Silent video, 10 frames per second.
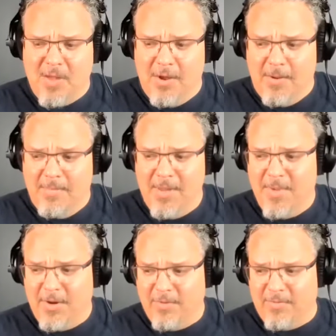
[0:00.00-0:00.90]
In
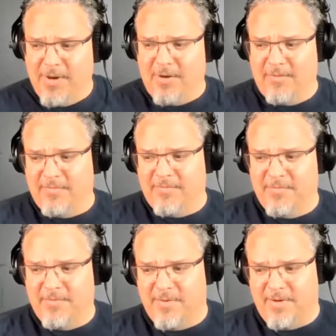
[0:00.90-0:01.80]
my career,
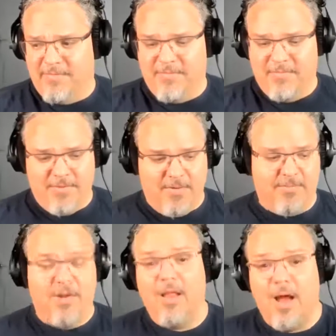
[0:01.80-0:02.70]

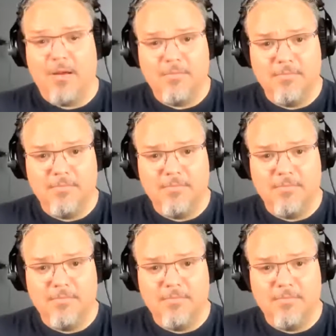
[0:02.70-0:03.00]
I've done a lot.